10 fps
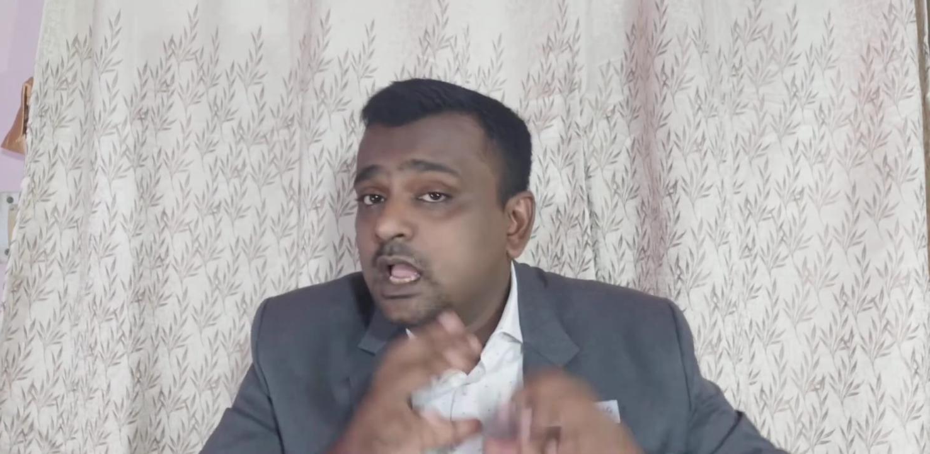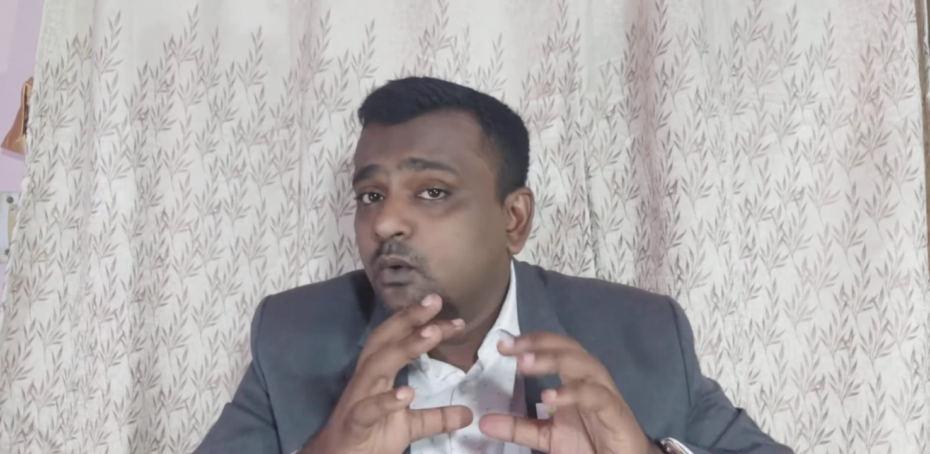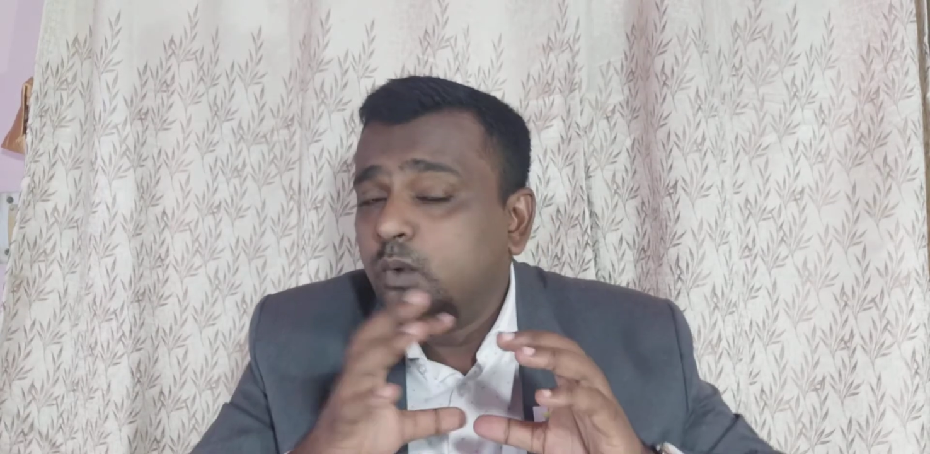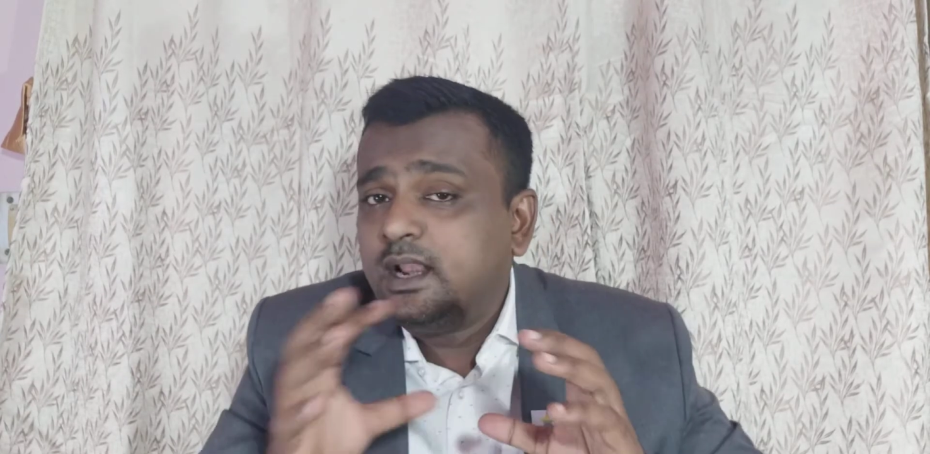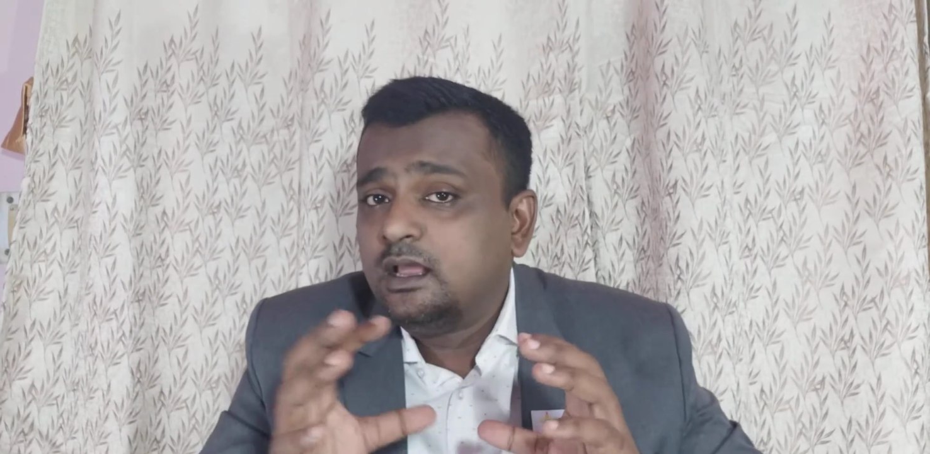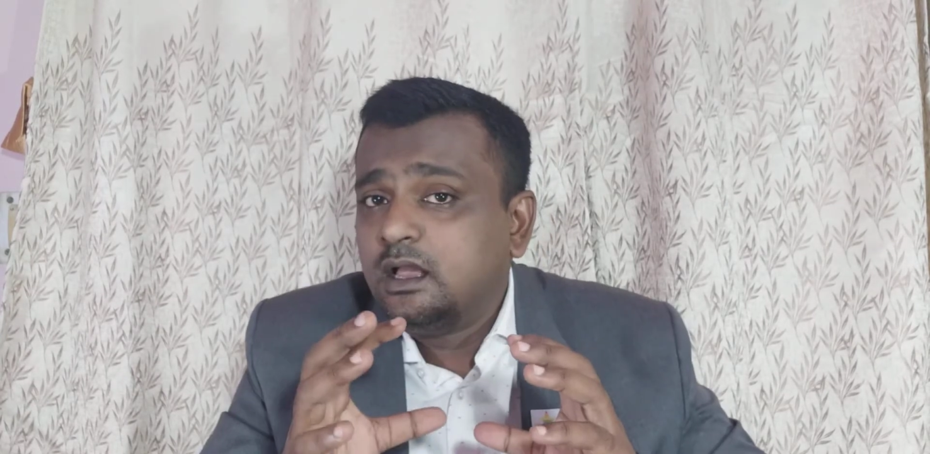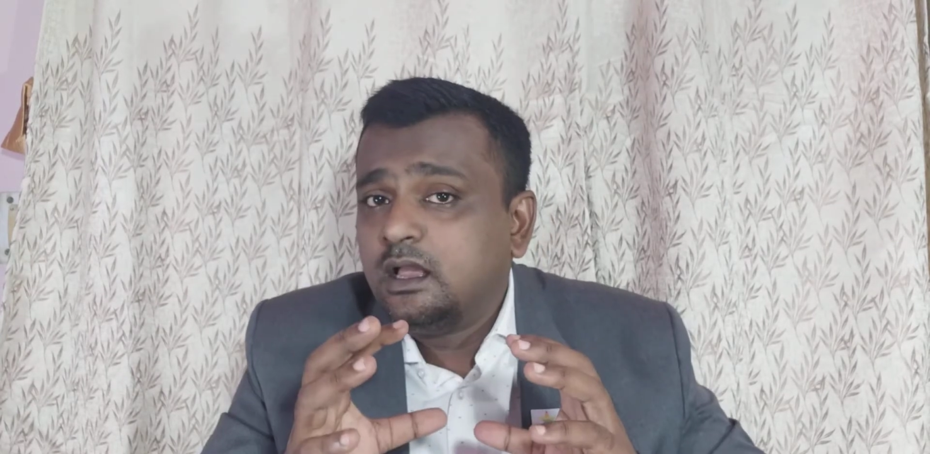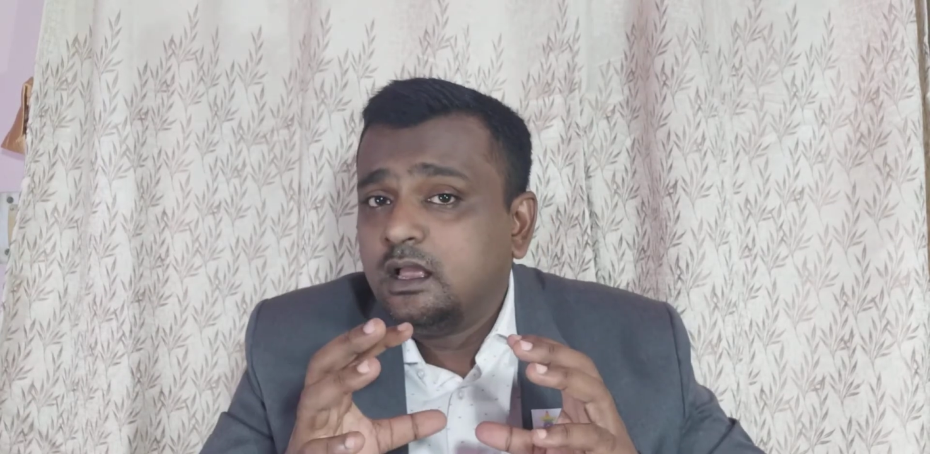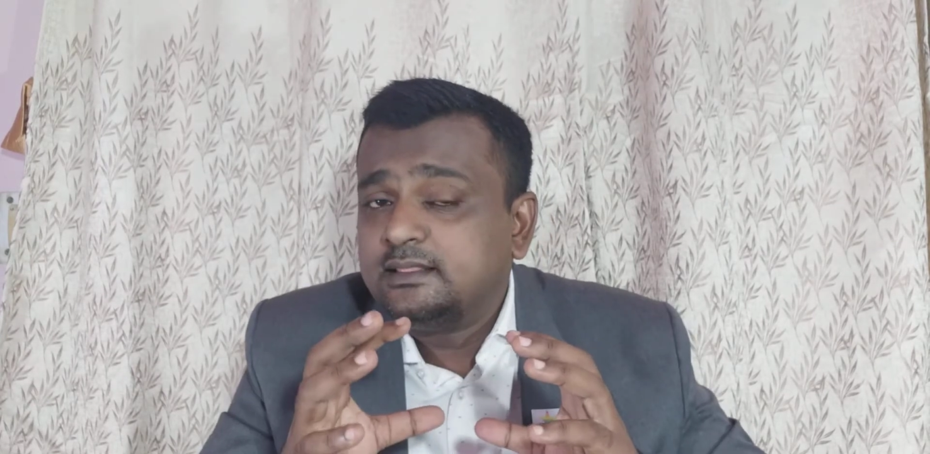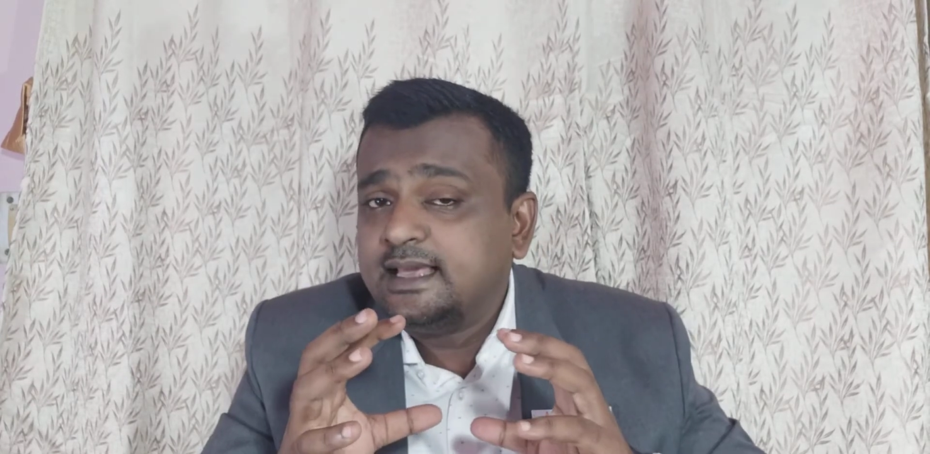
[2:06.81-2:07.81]
Well,
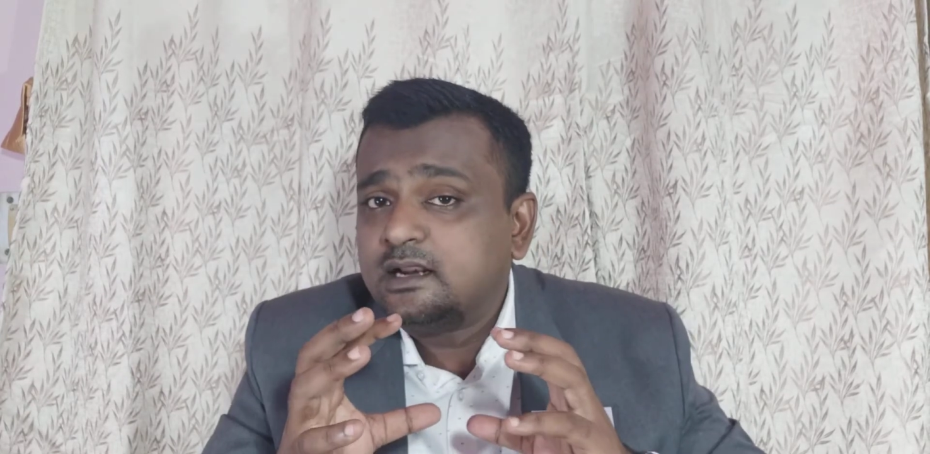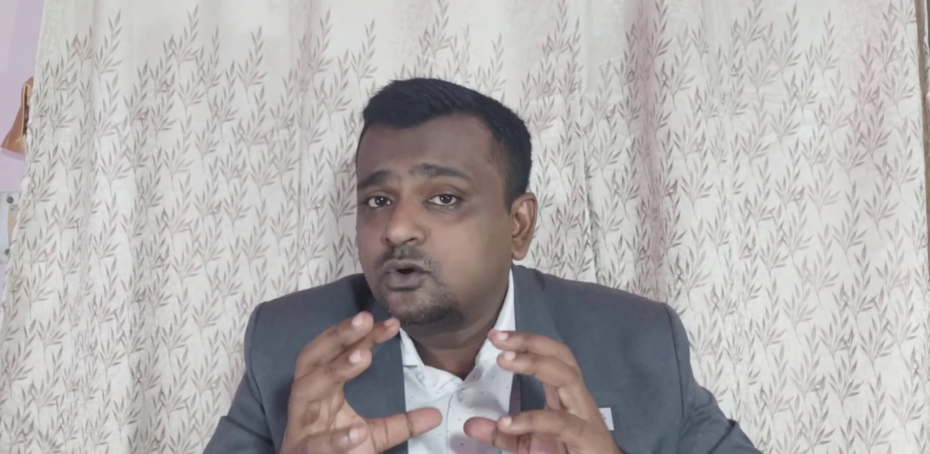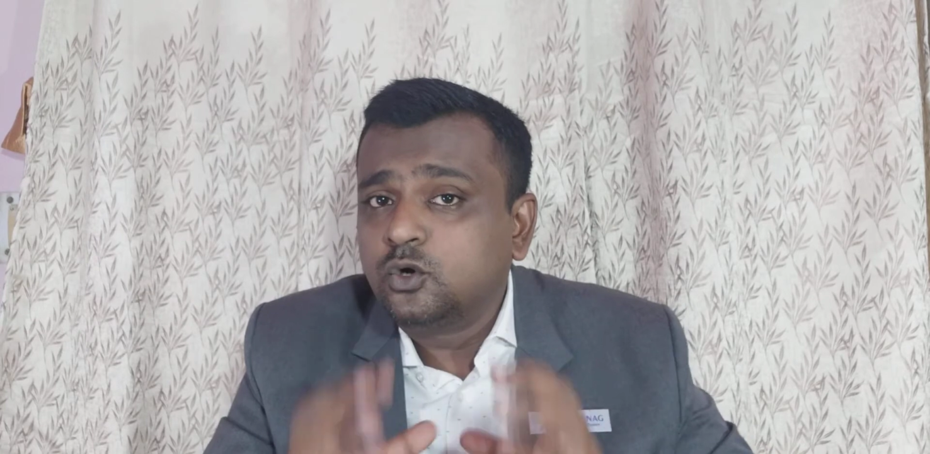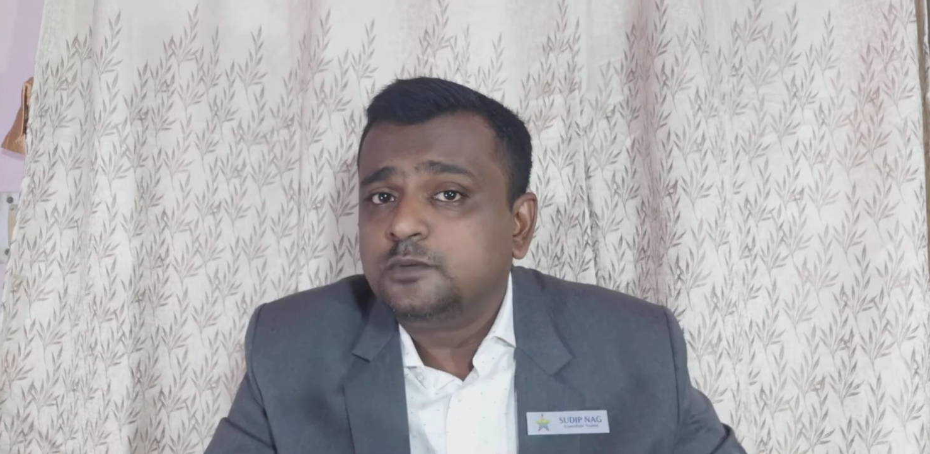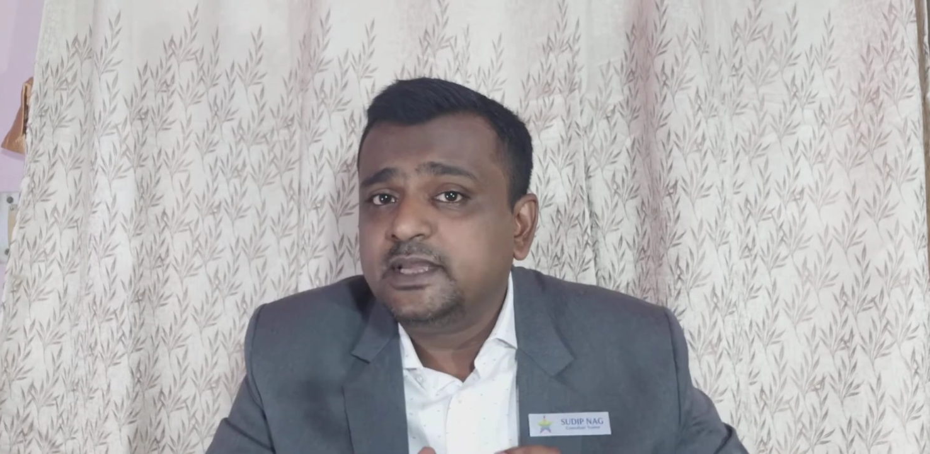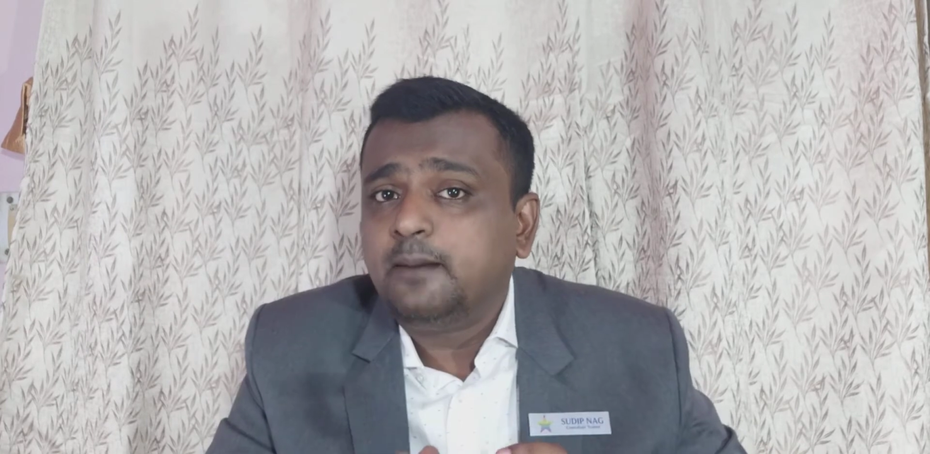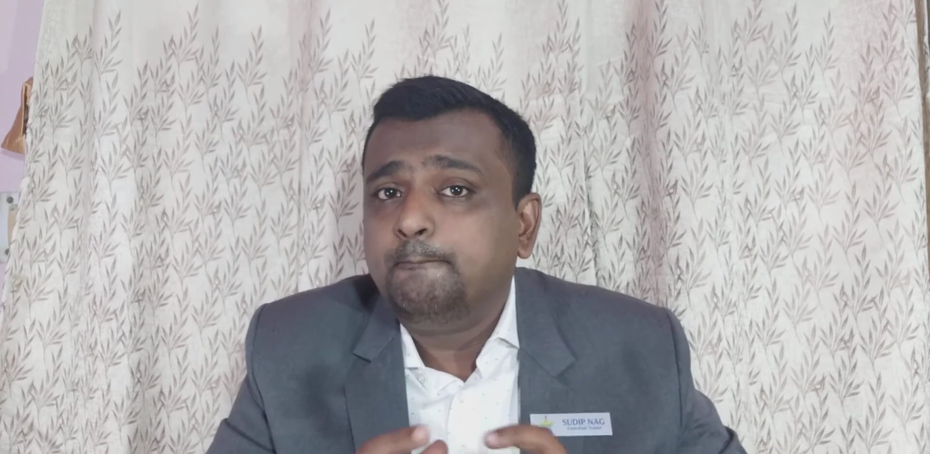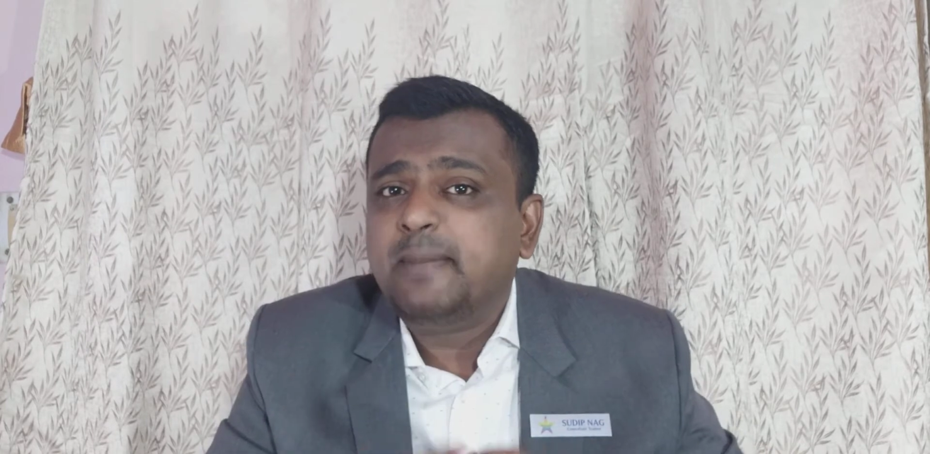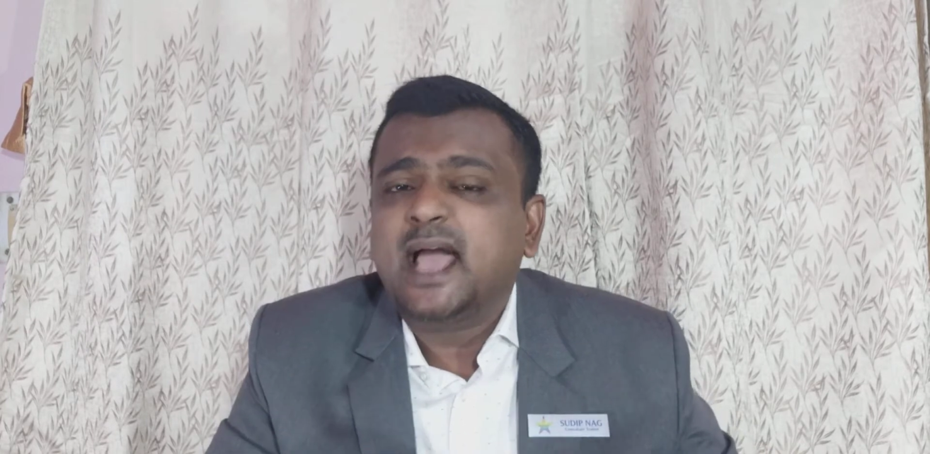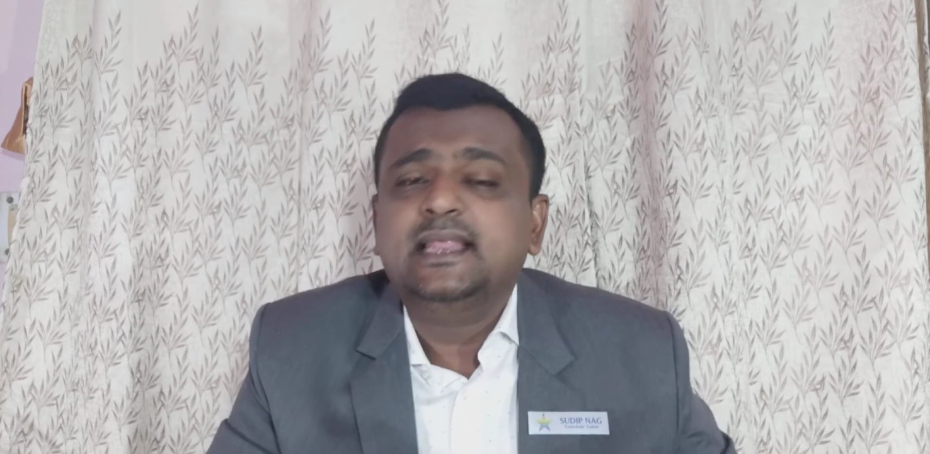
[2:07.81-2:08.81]
there could be a
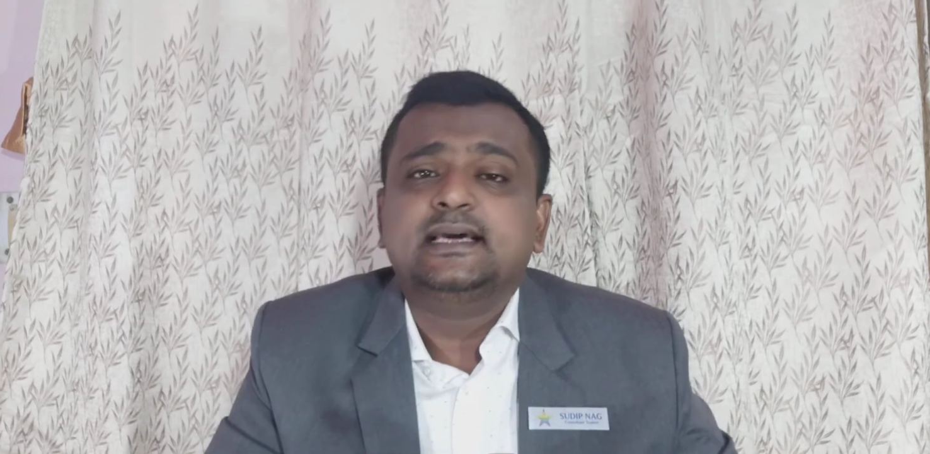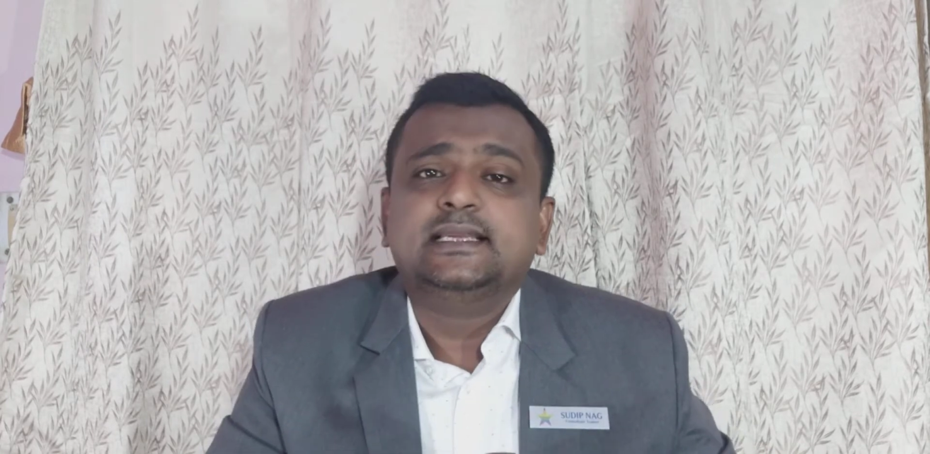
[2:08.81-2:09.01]
barrier